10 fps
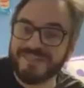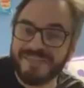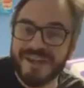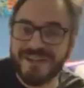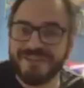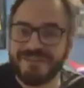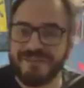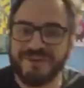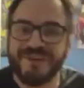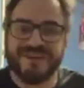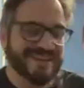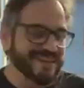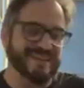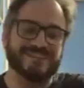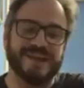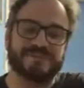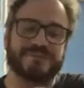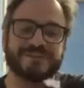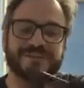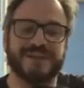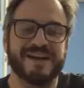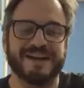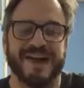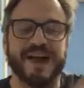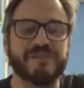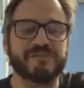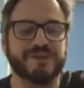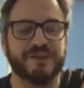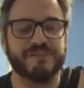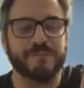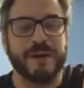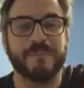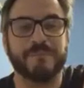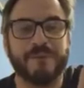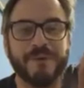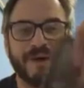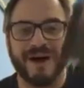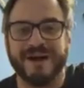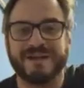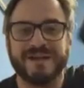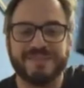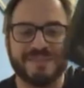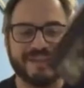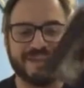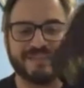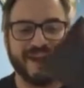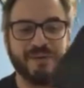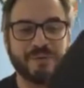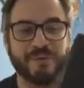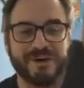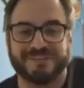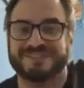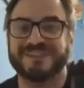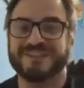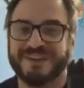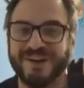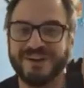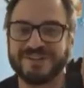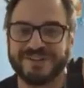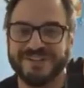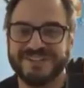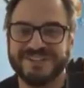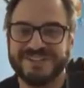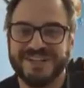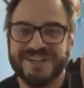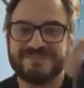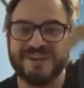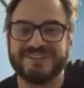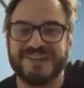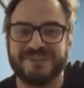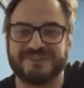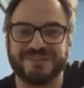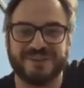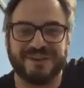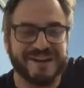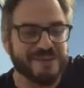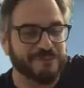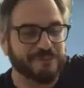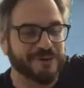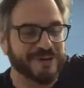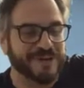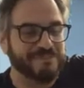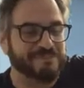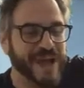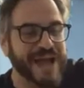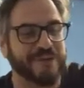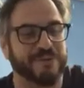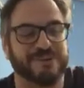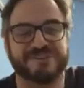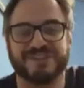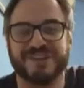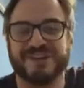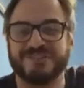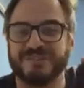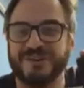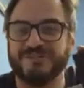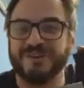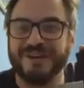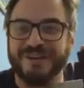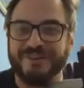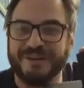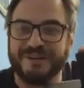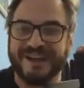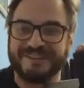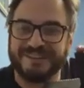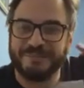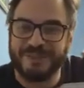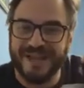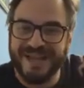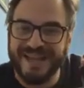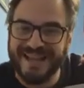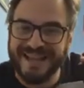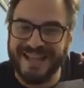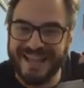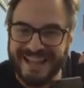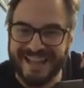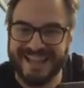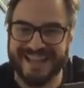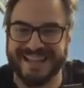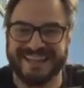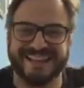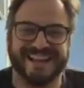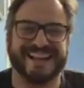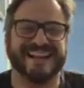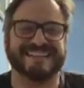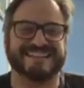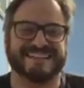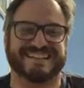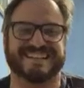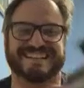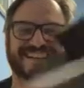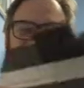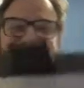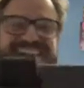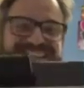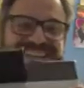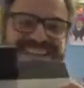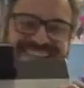Thank you. He's absolutely right. I'm a moron thinking that I would want to see the cartridge, but he's absolutely right. You have to put it in backwards, so you have no idea what you're actually playing. I could not. Look